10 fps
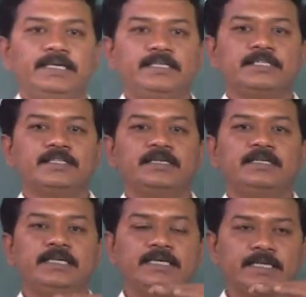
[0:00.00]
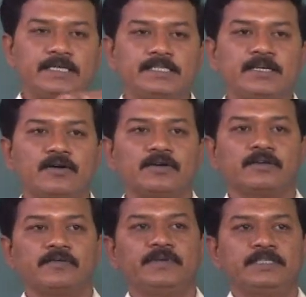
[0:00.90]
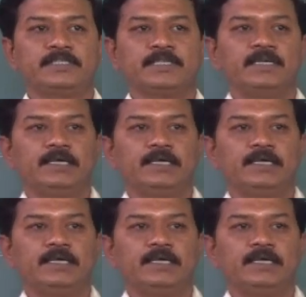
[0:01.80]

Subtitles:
is in the decreasing order of its